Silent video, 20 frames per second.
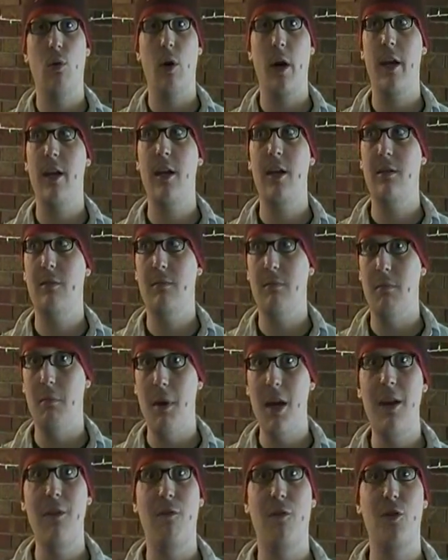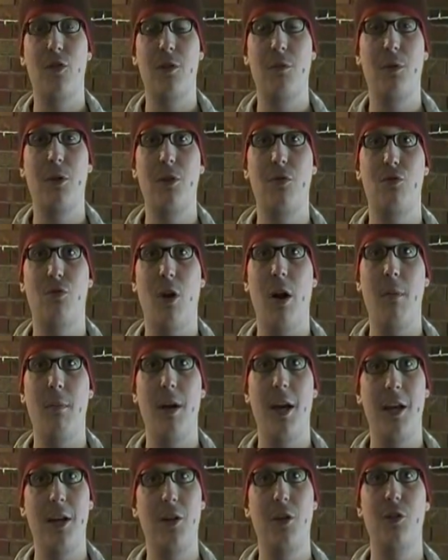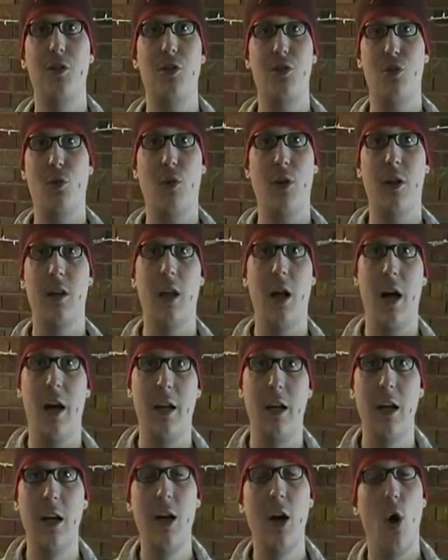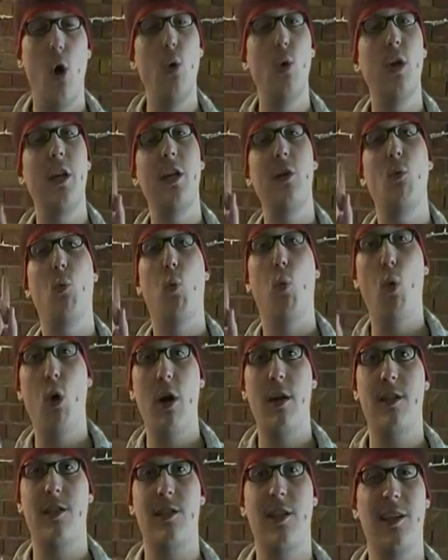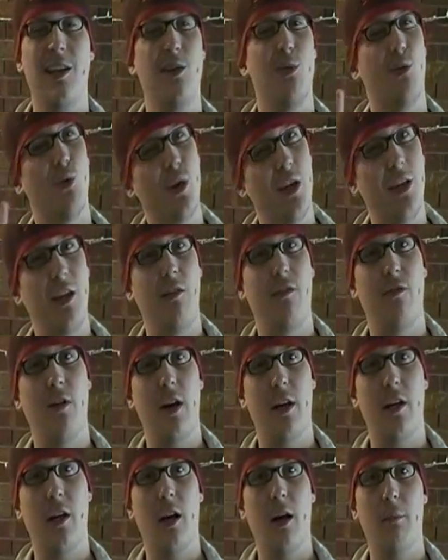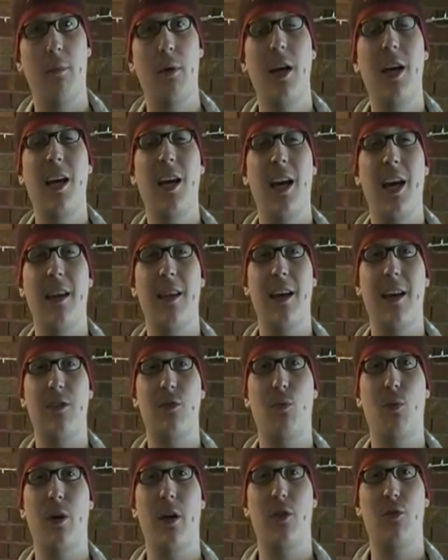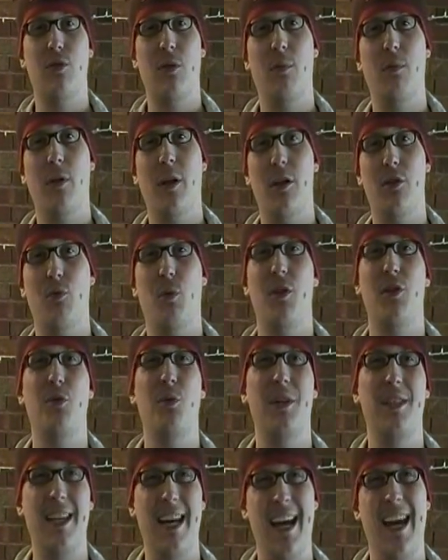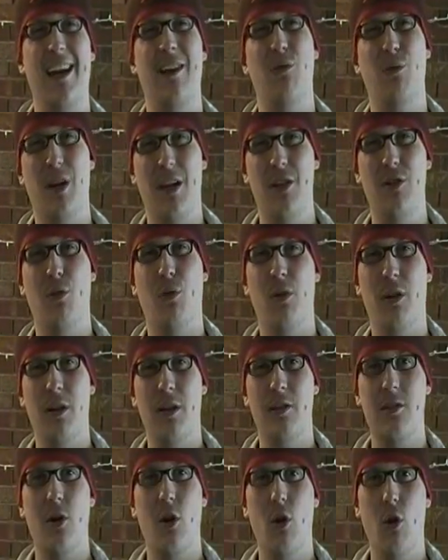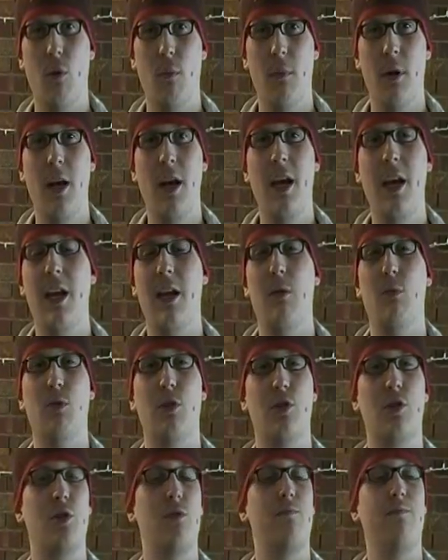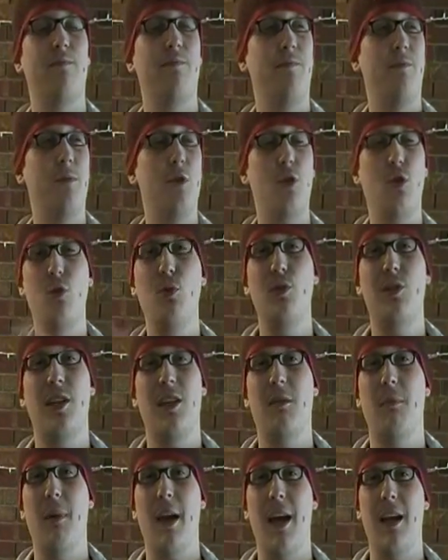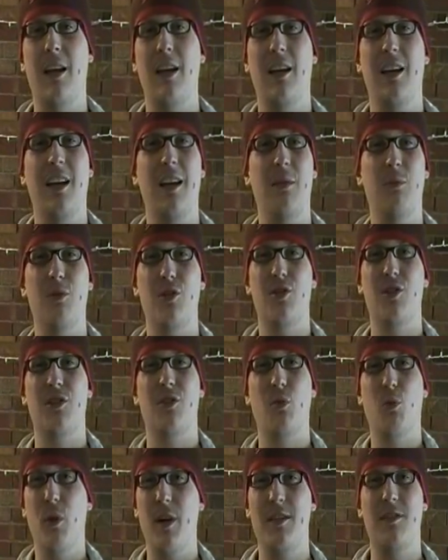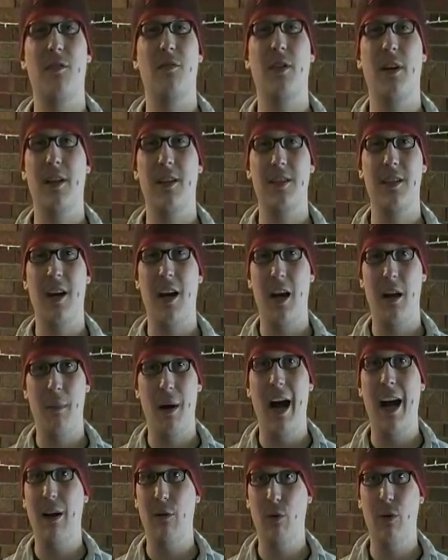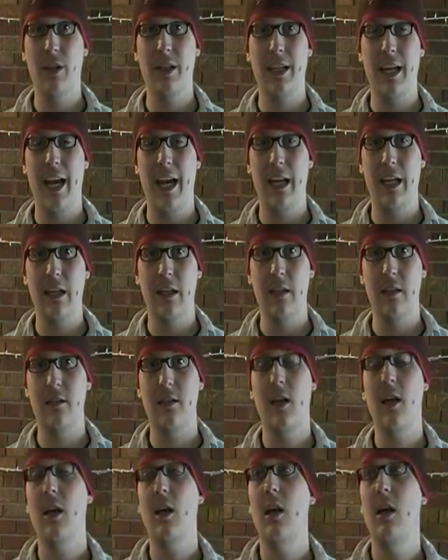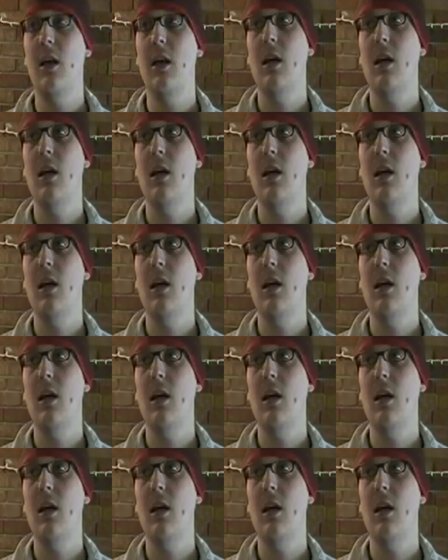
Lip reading: cool, and it made for some good drama and a good storyline. Only once did they really fuck up, and that's when Triple H went to attack Randy Orton at his home. It was too cinematic, it was just a waste of fucking time, I really hated it.